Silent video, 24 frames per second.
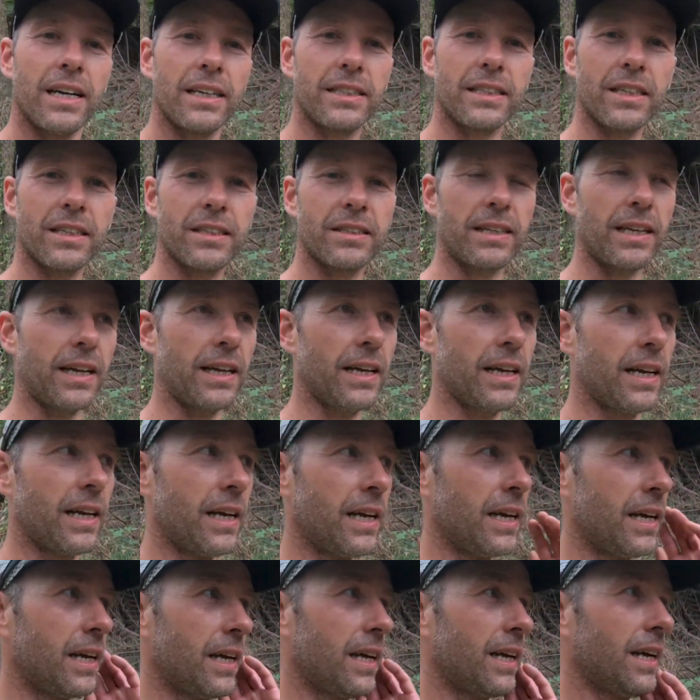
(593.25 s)
It's
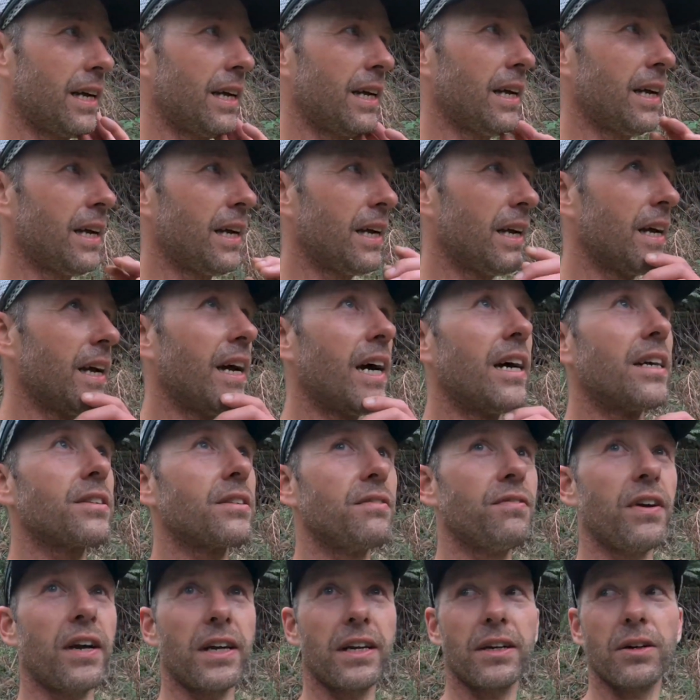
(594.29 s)
a
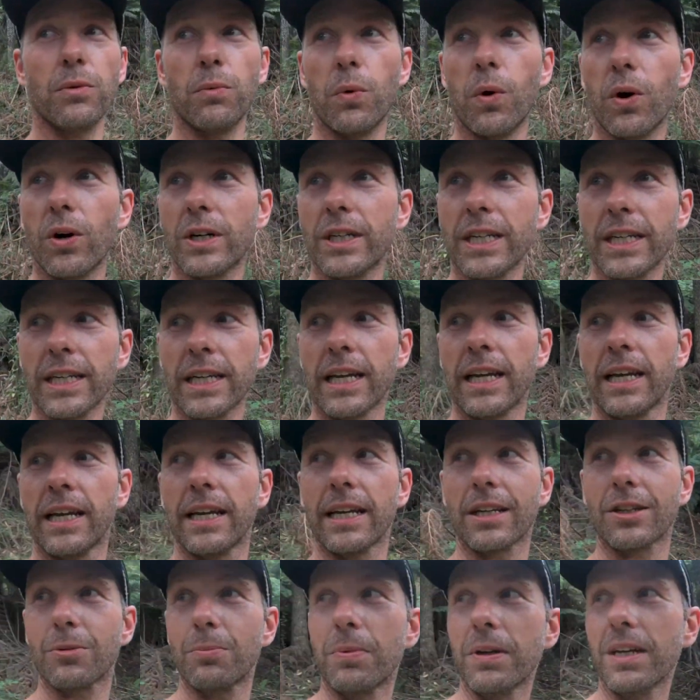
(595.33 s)
very rewarding
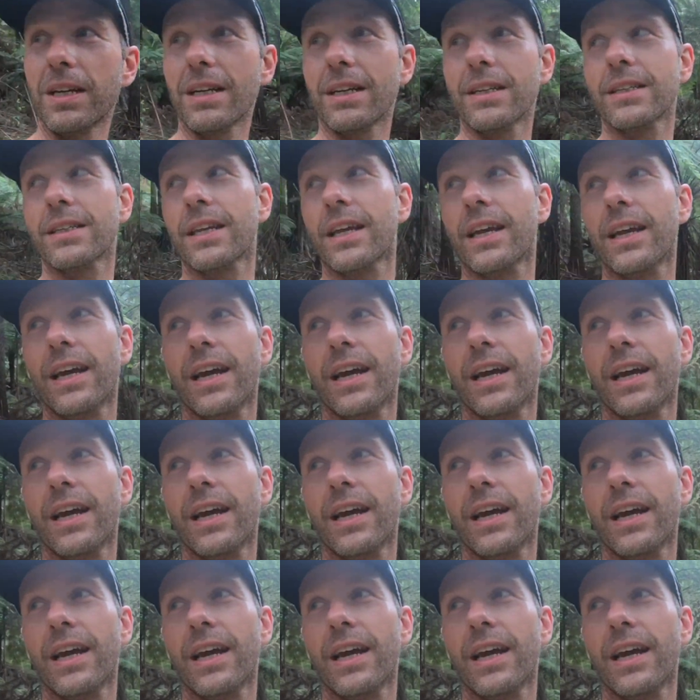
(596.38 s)
experience,